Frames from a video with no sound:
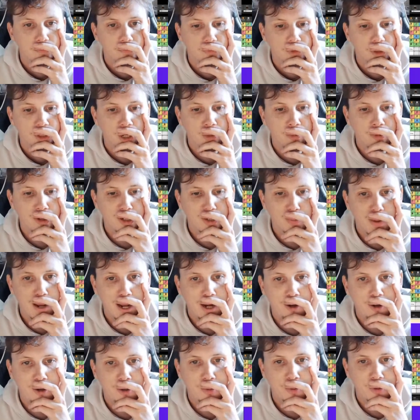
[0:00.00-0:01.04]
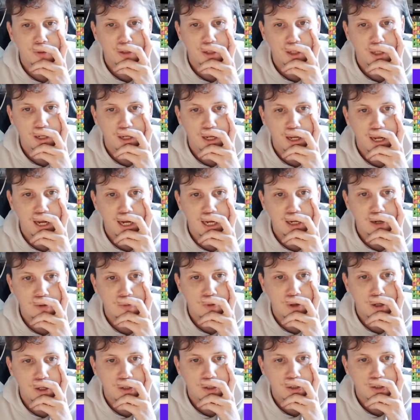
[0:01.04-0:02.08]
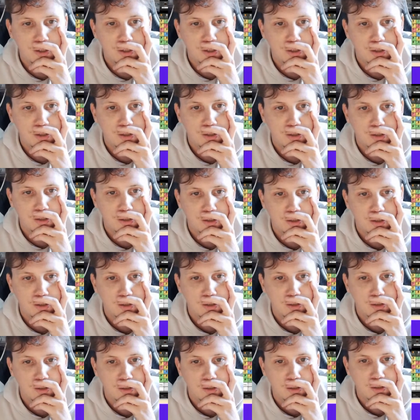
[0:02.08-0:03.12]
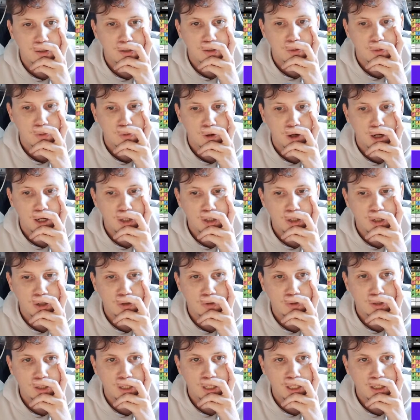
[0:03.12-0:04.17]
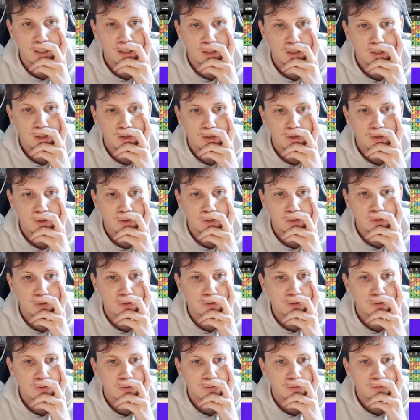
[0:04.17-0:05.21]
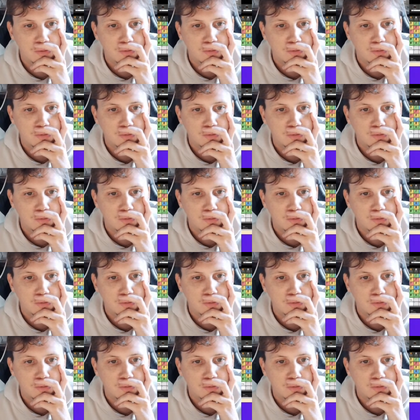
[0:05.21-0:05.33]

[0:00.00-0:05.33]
It's almost better with like 8 at once where I don't need to.